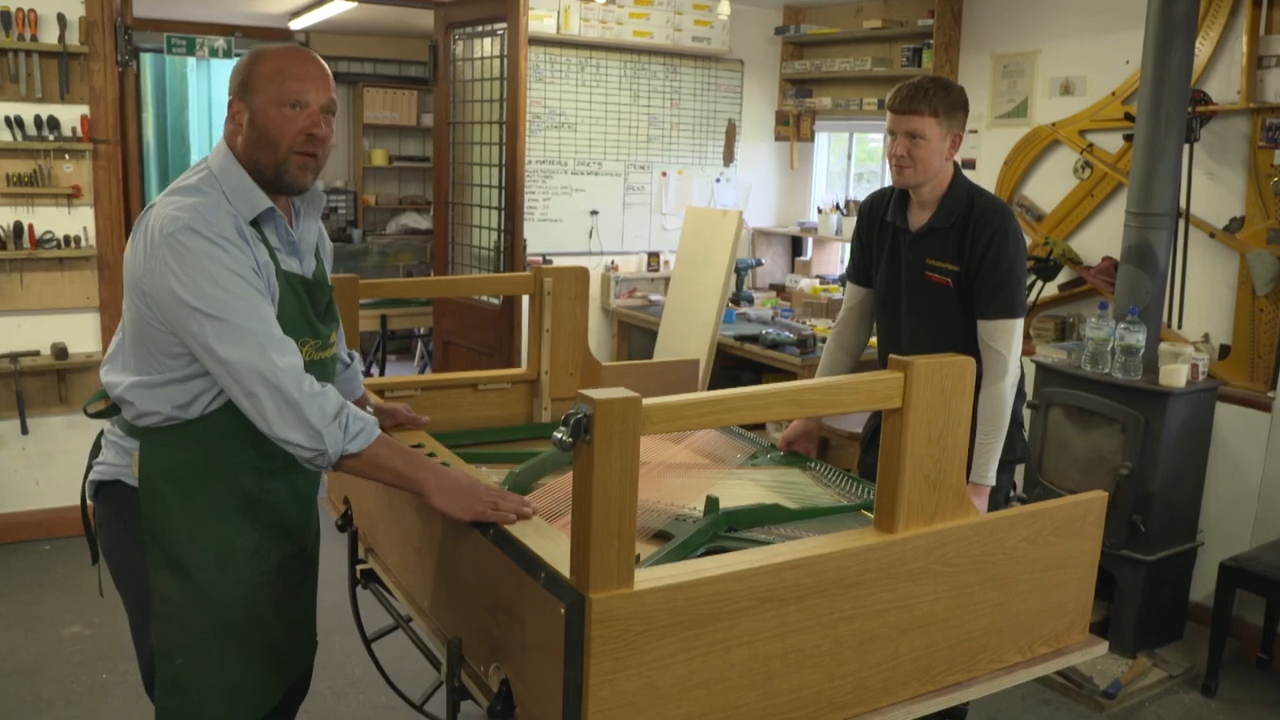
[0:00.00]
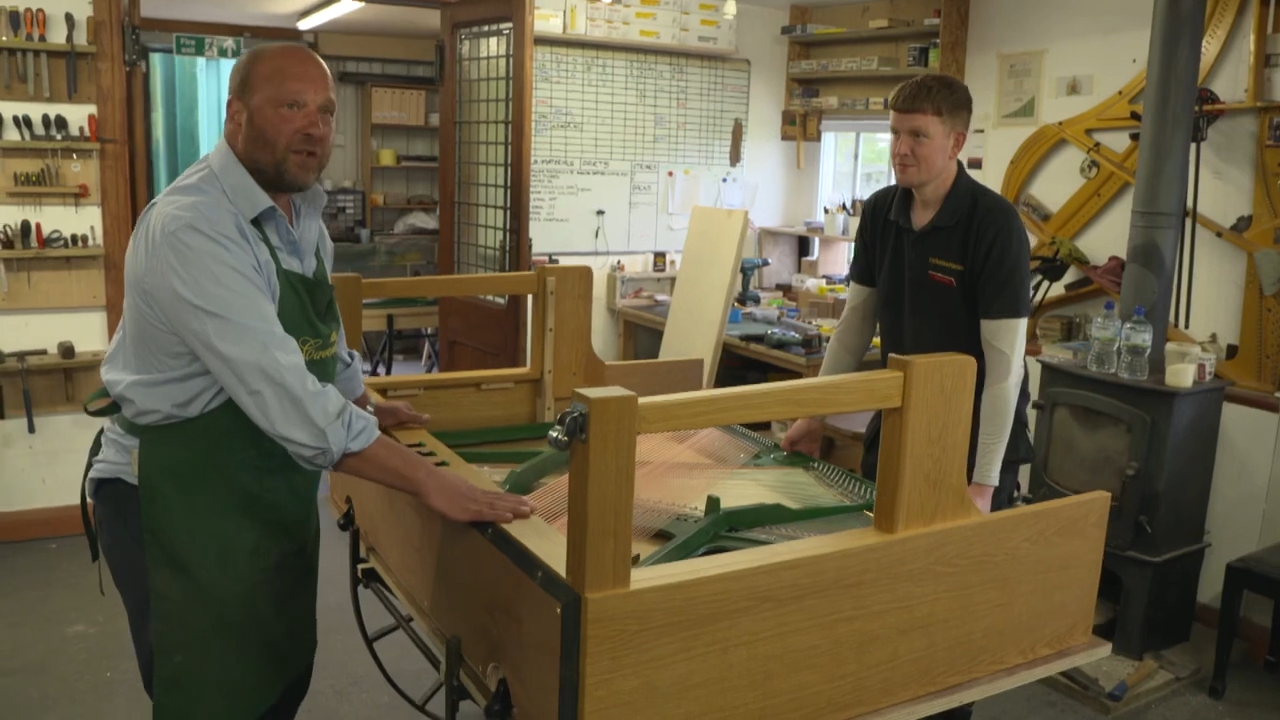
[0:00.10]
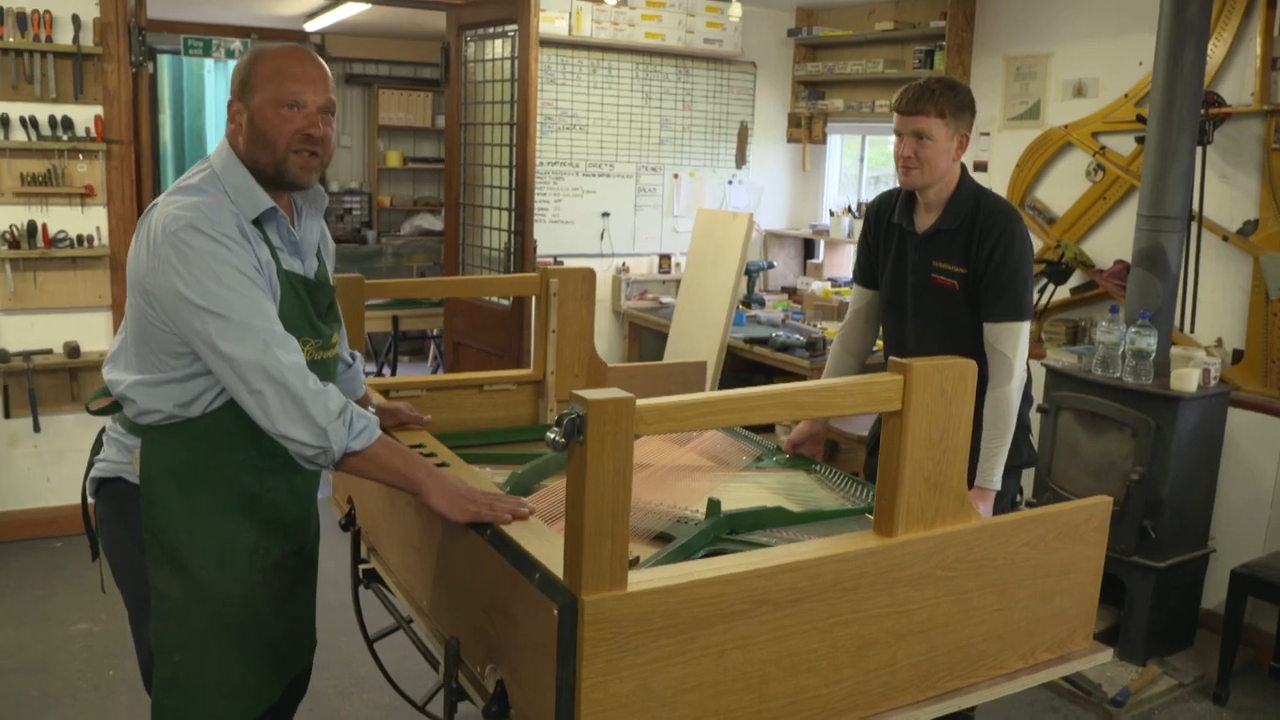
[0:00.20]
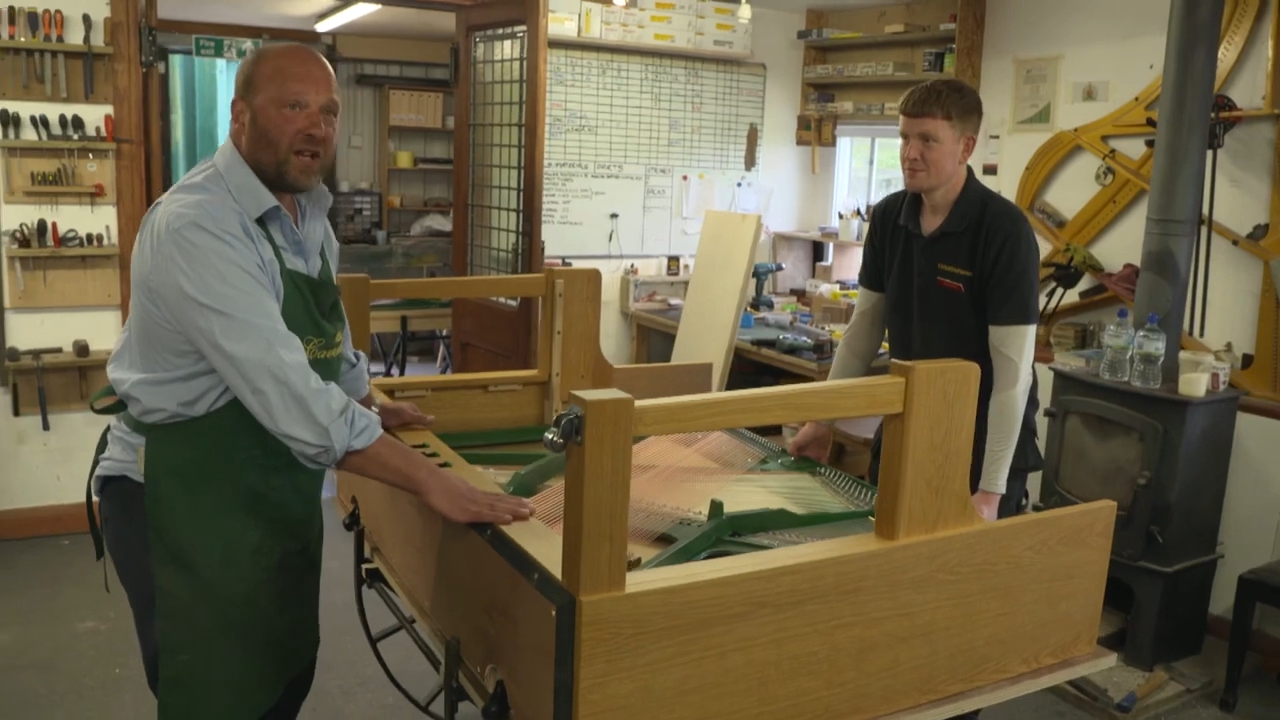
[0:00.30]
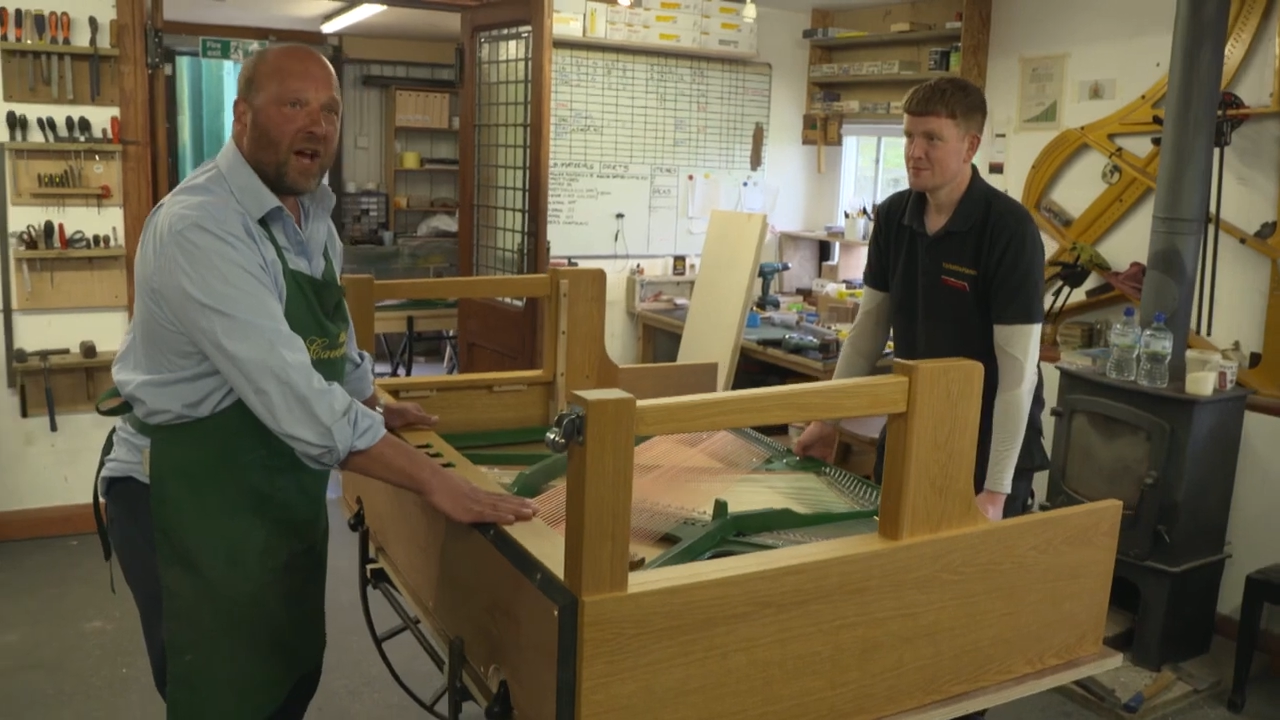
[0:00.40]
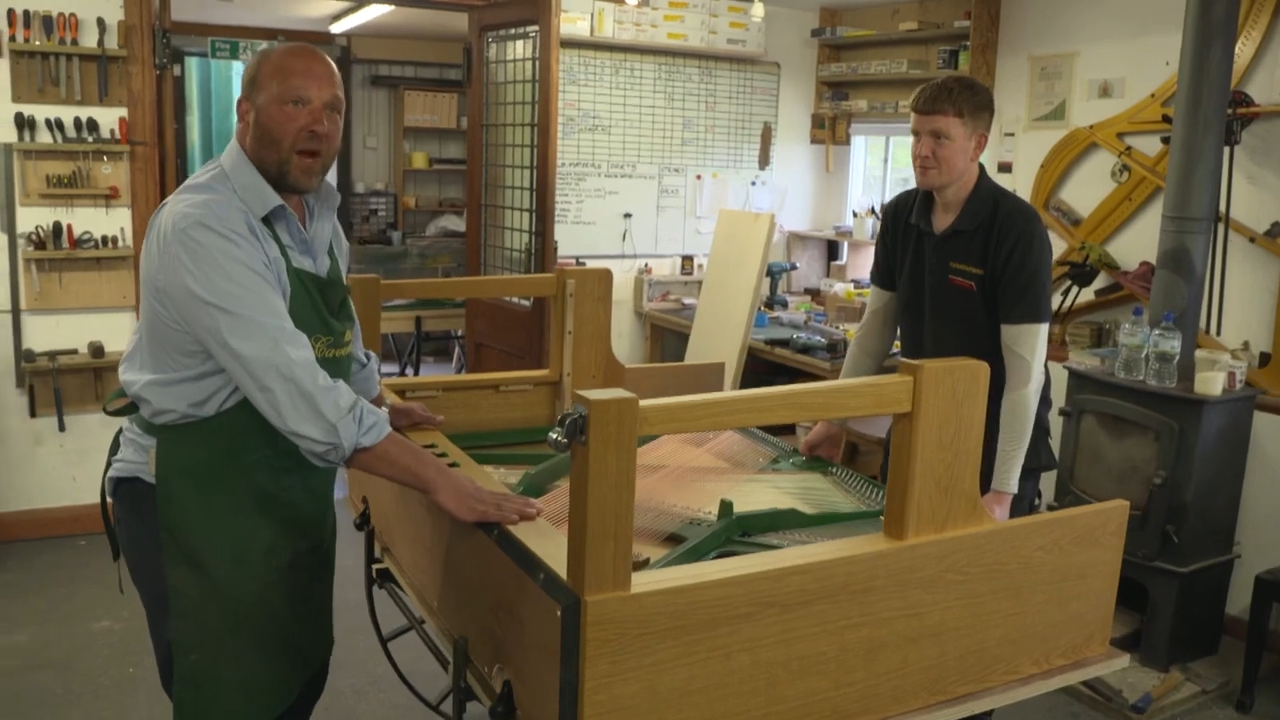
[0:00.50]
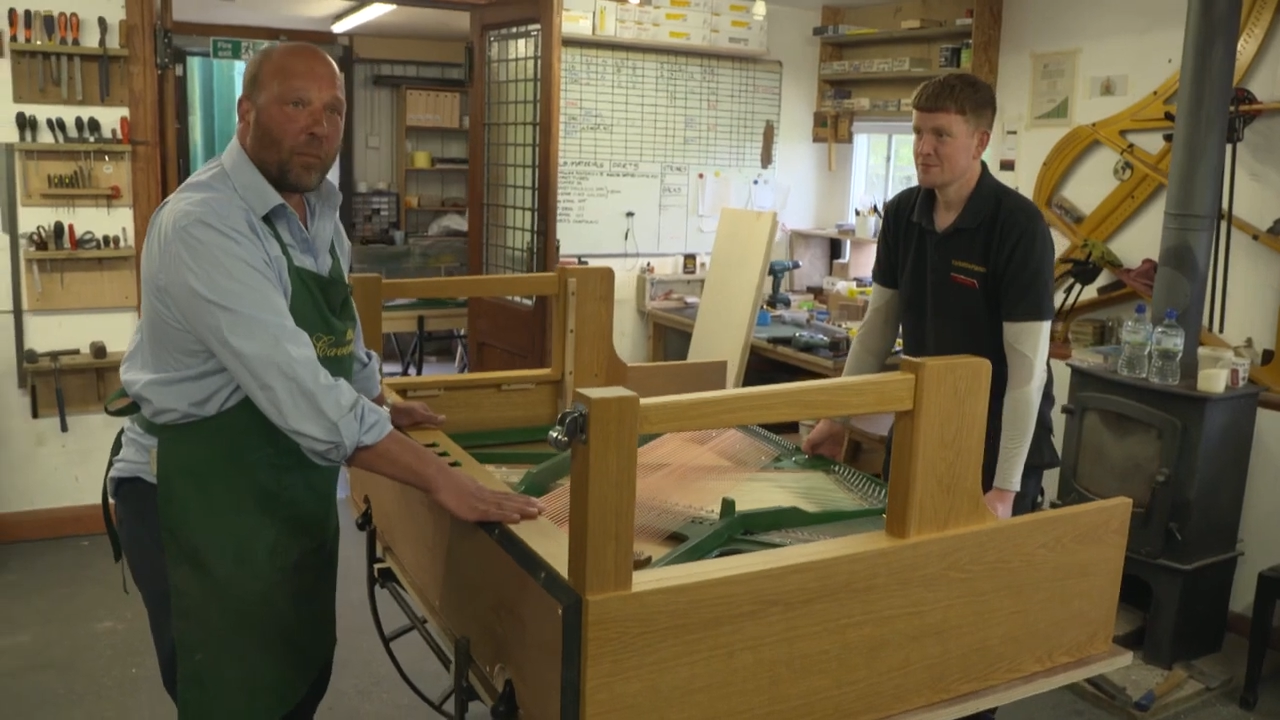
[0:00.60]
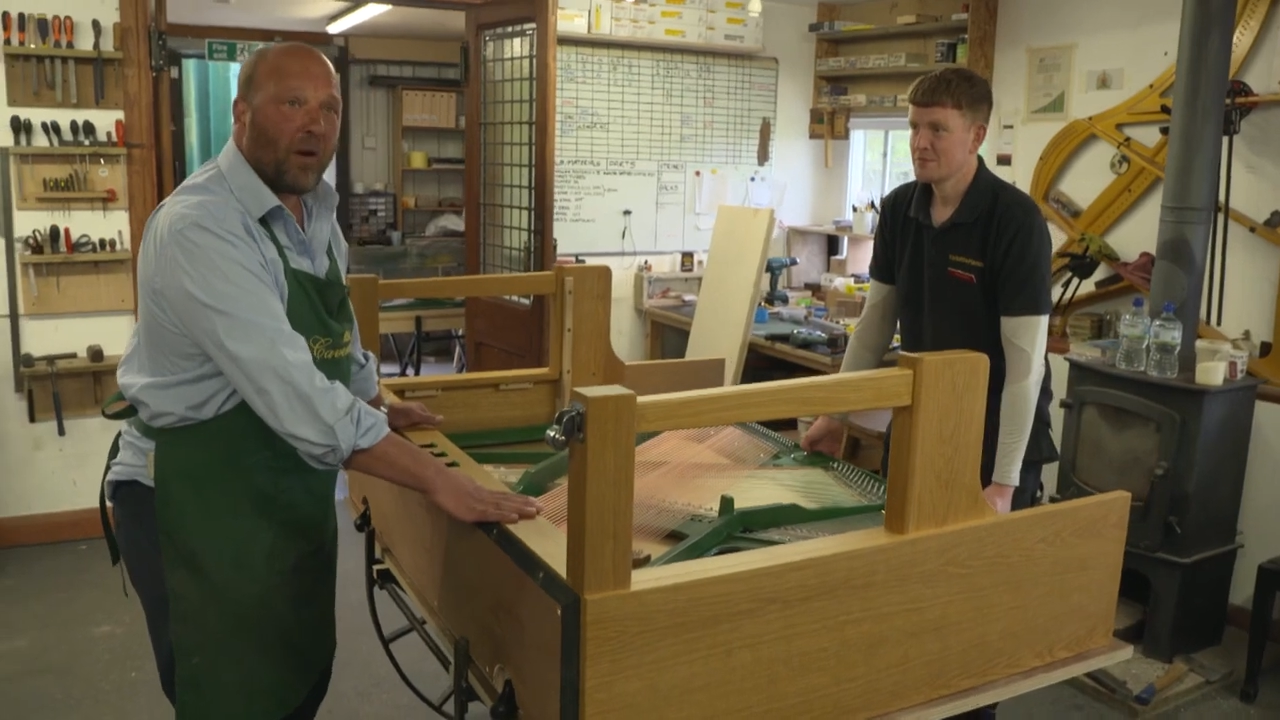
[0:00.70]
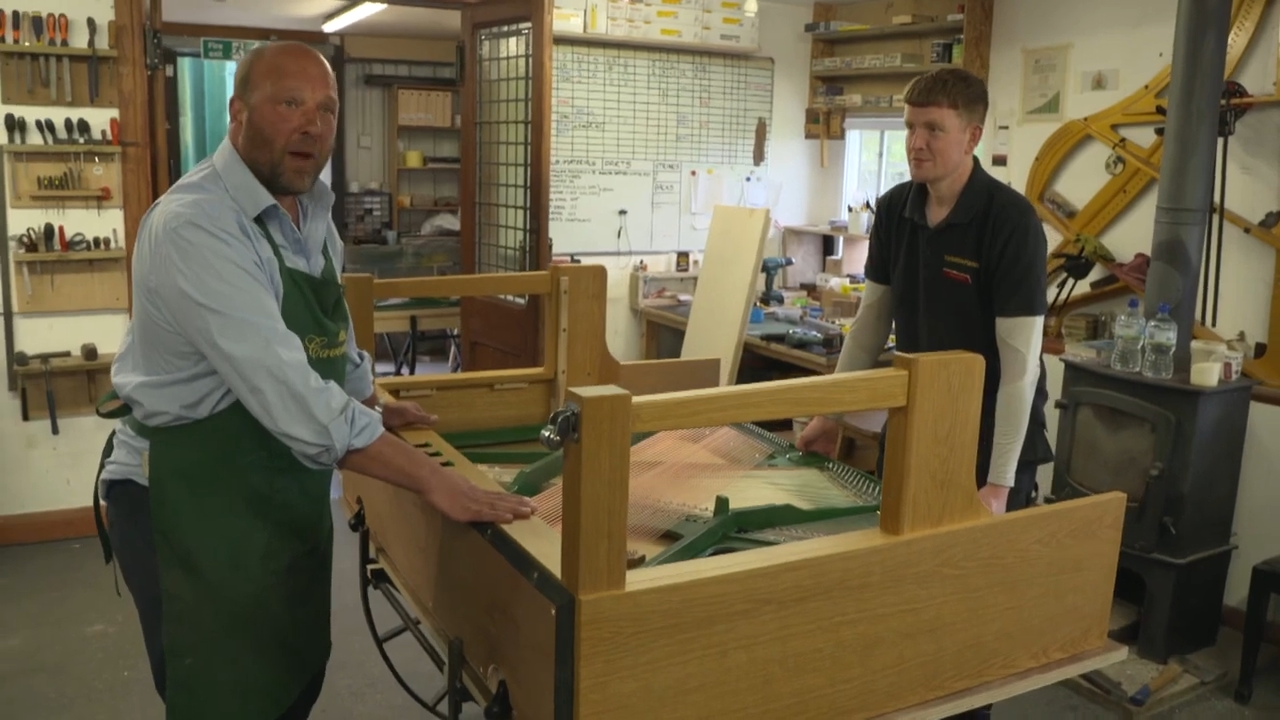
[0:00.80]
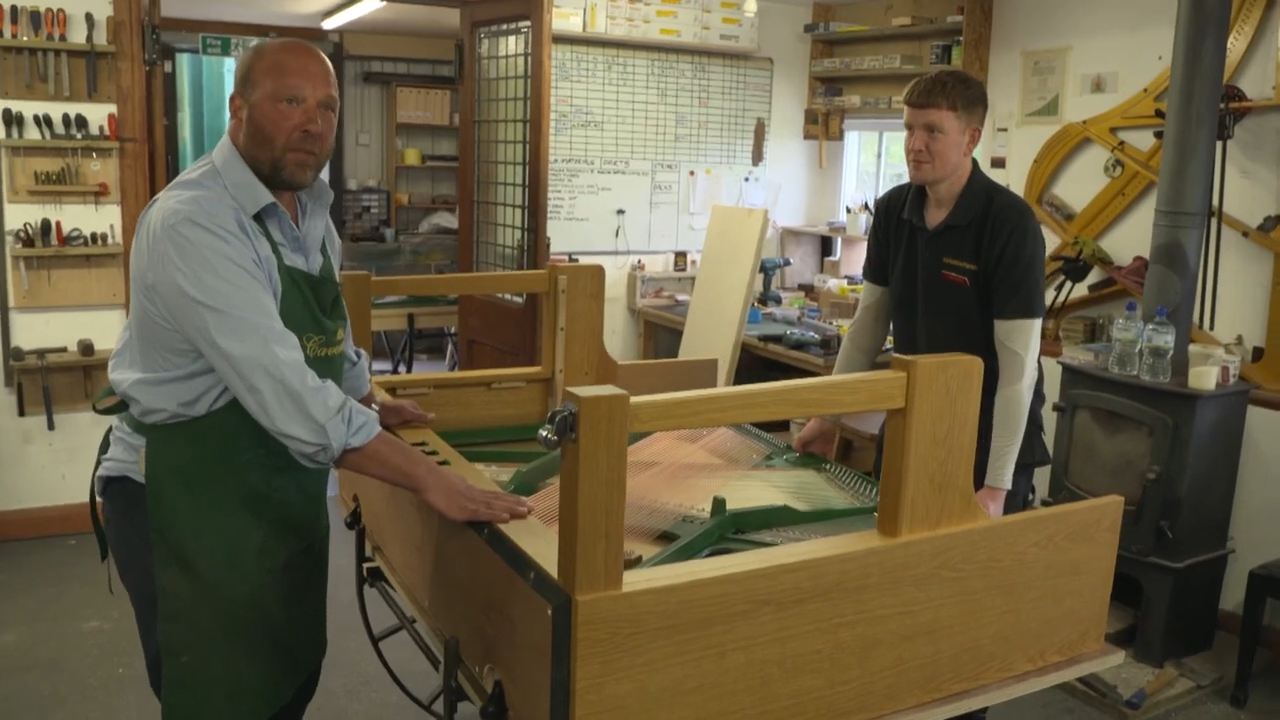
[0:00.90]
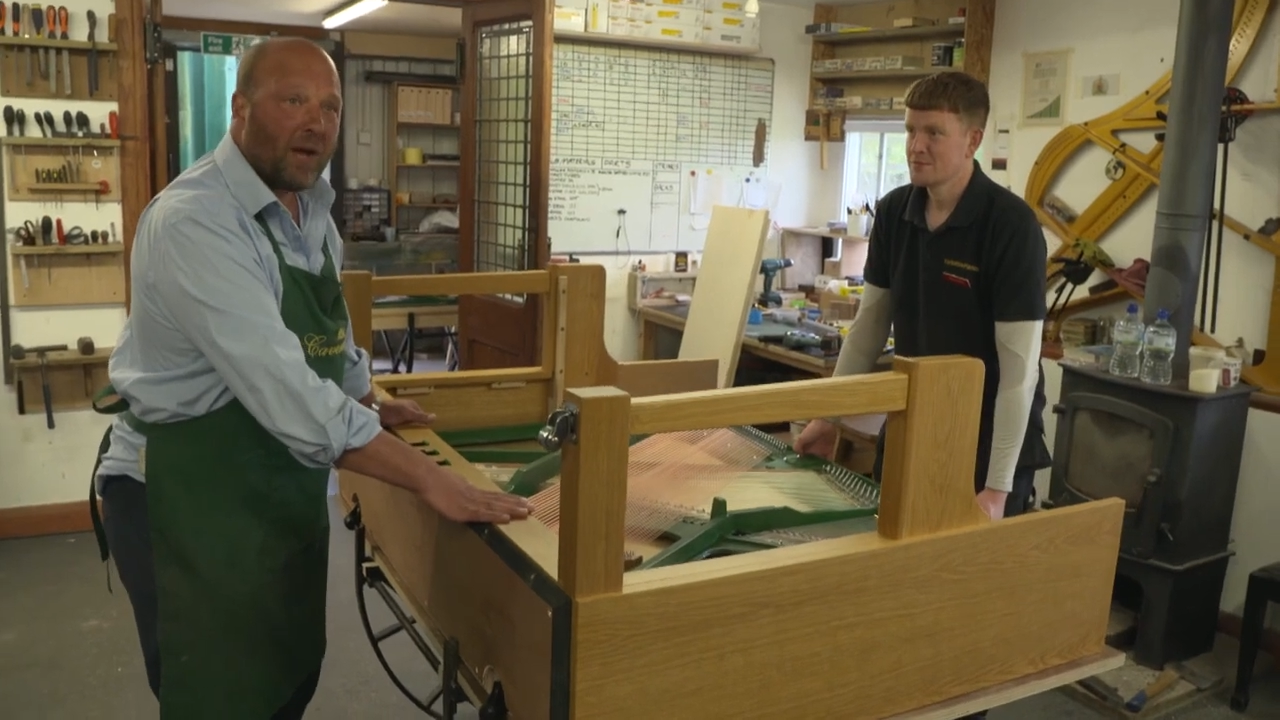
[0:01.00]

of as an upright